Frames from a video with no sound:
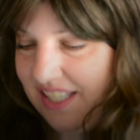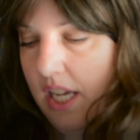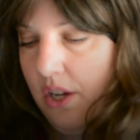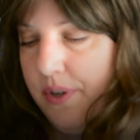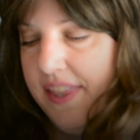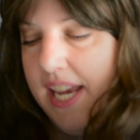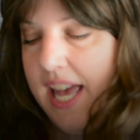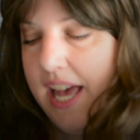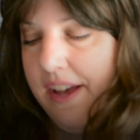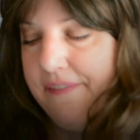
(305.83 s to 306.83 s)
Oh, and they
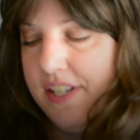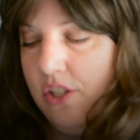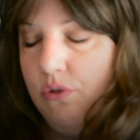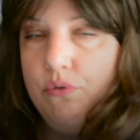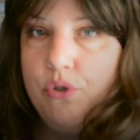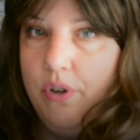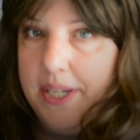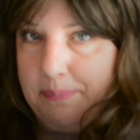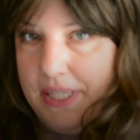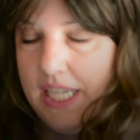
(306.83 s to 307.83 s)
have new
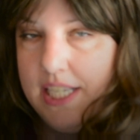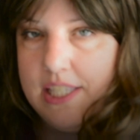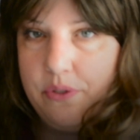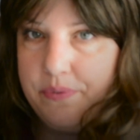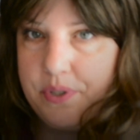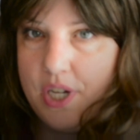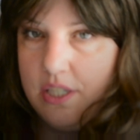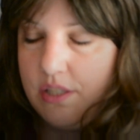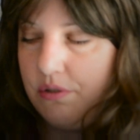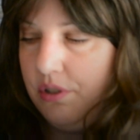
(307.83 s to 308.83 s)
Joint Plus, so if your
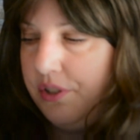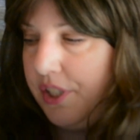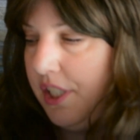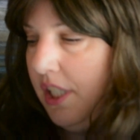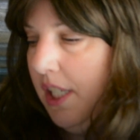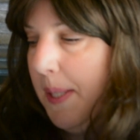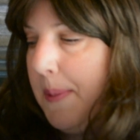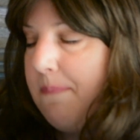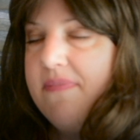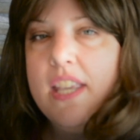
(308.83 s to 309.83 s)
dogs are older,
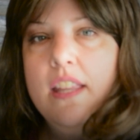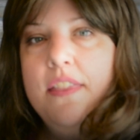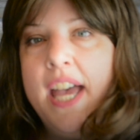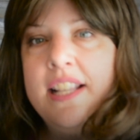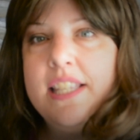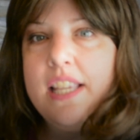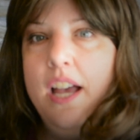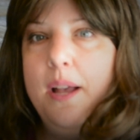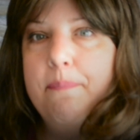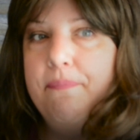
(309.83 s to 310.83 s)
that's
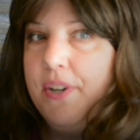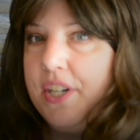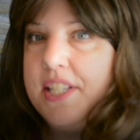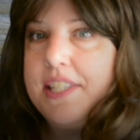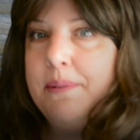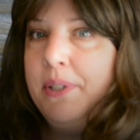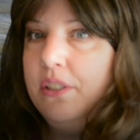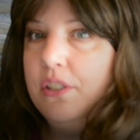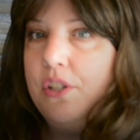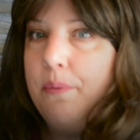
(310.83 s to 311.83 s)
very
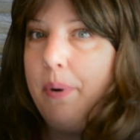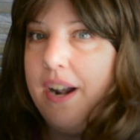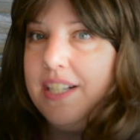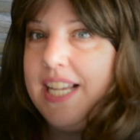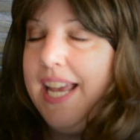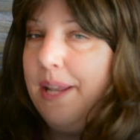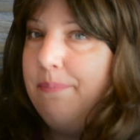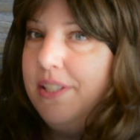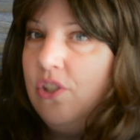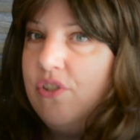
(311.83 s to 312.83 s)
similar to the product I had
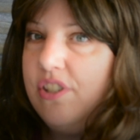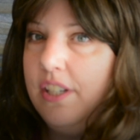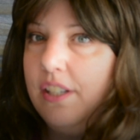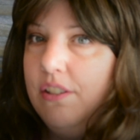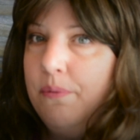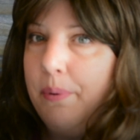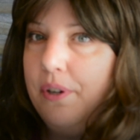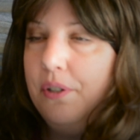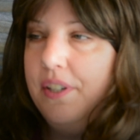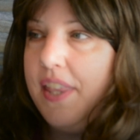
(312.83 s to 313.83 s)
been using,
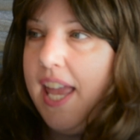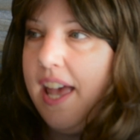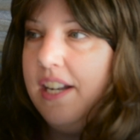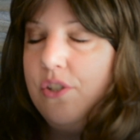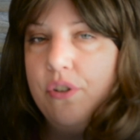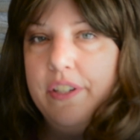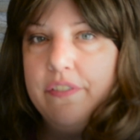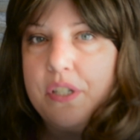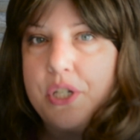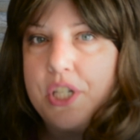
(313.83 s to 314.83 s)
NuPro. They had a joint
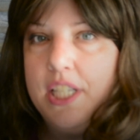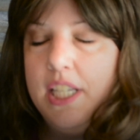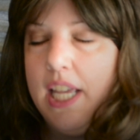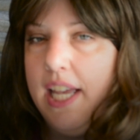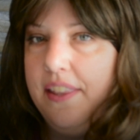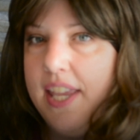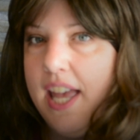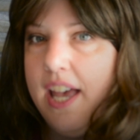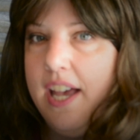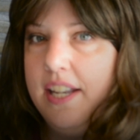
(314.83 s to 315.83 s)
version and they
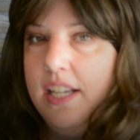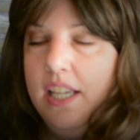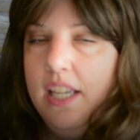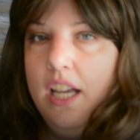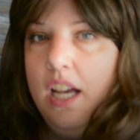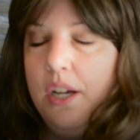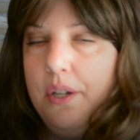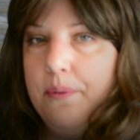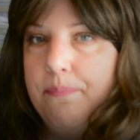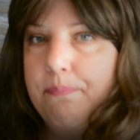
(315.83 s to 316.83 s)
had
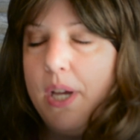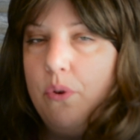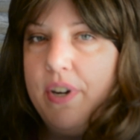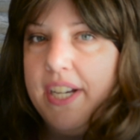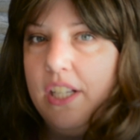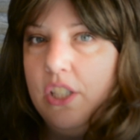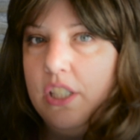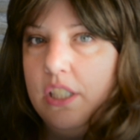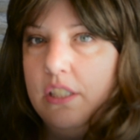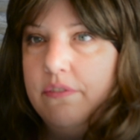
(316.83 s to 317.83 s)
a
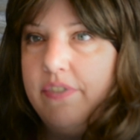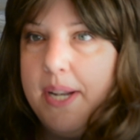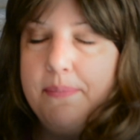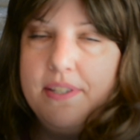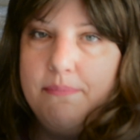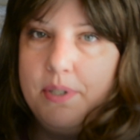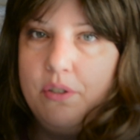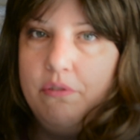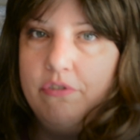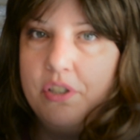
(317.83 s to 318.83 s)
regular vitamins and
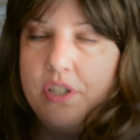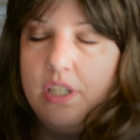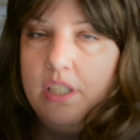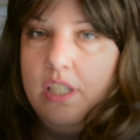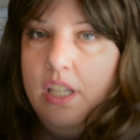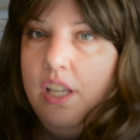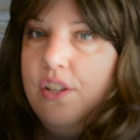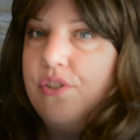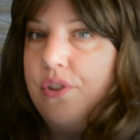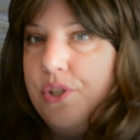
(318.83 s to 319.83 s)
mineral version.
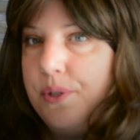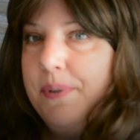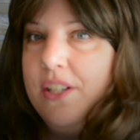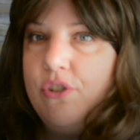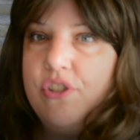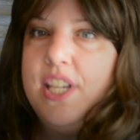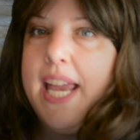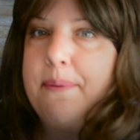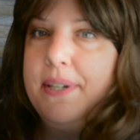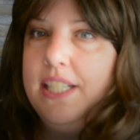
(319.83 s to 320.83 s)
So this will be interesting.
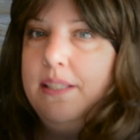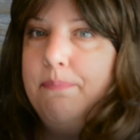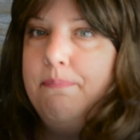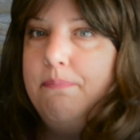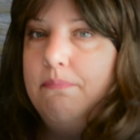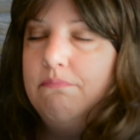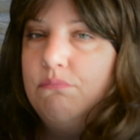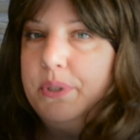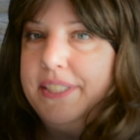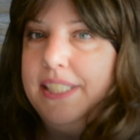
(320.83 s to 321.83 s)
I'm gonna
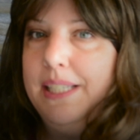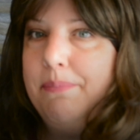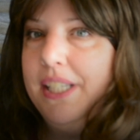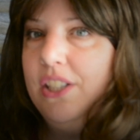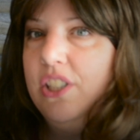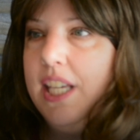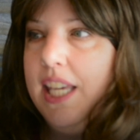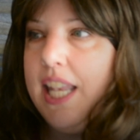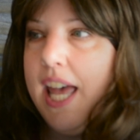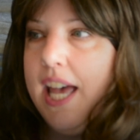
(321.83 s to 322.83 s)
really be
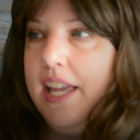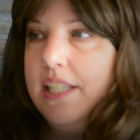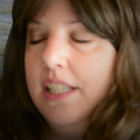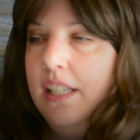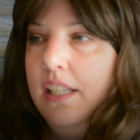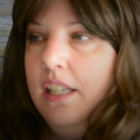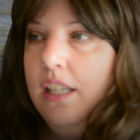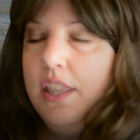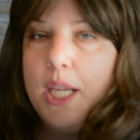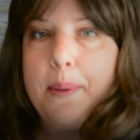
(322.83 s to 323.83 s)
looking at
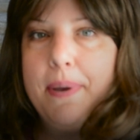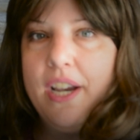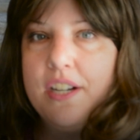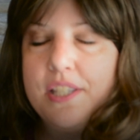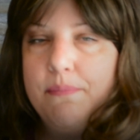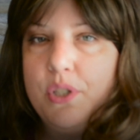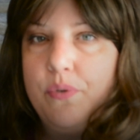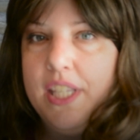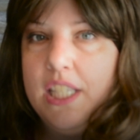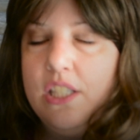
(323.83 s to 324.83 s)
the comparison
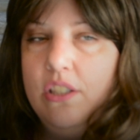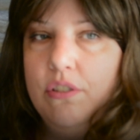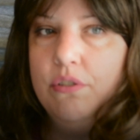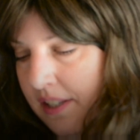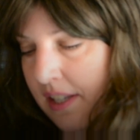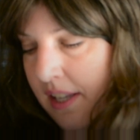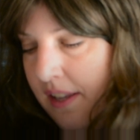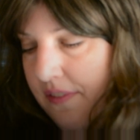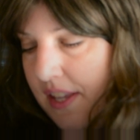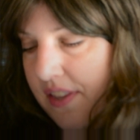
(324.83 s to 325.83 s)
between the two.
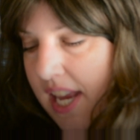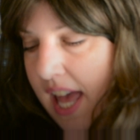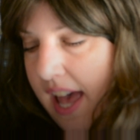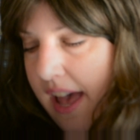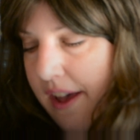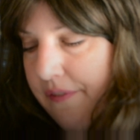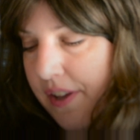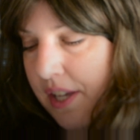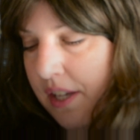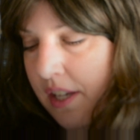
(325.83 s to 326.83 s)
Then they have,
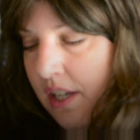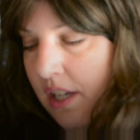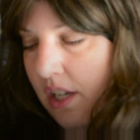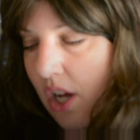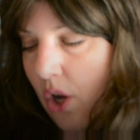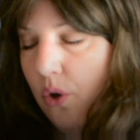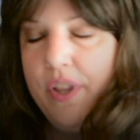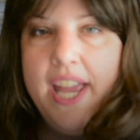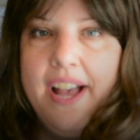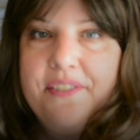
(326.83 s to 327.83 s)
oh,
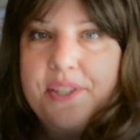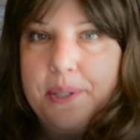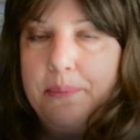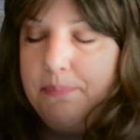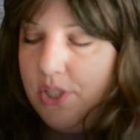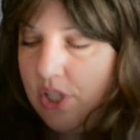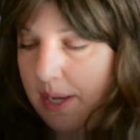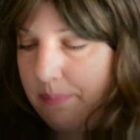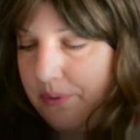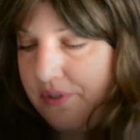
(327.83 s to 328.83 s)
they have some
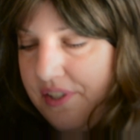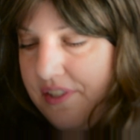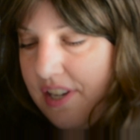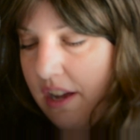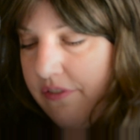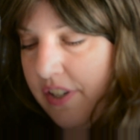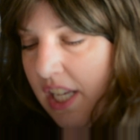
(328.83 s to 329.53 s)
shampoos and stuff.